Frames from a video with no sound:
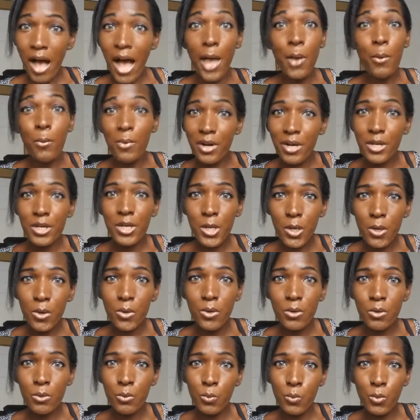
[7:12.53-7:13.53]
I want to
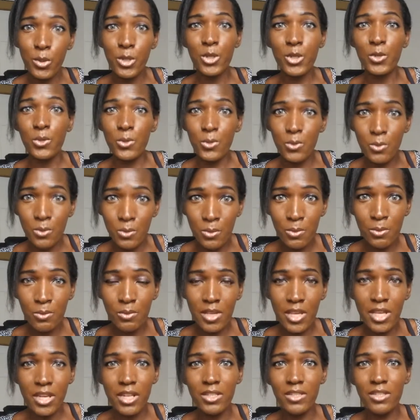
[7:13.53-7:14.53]
know what you
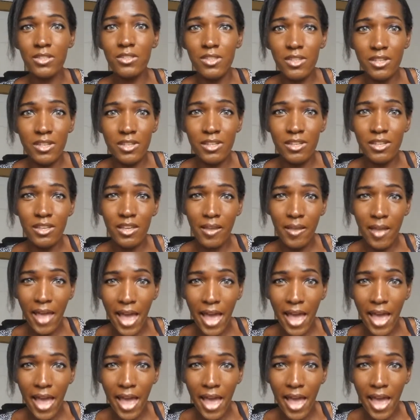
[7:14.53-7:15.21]
ladies think.